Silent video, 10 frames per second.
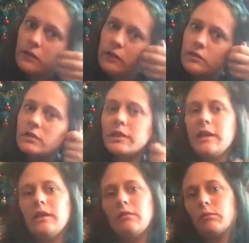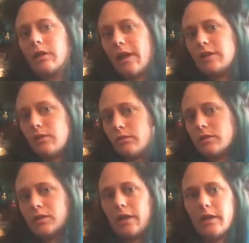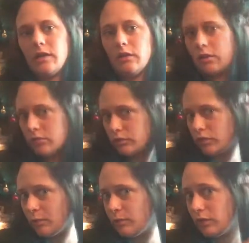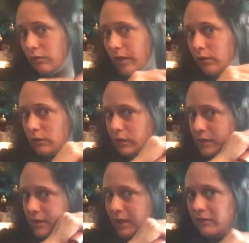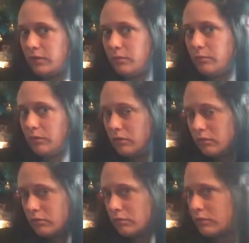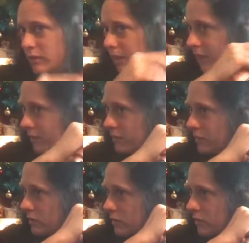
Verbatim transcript: usually what I do is I, you know, shop year round and save up things.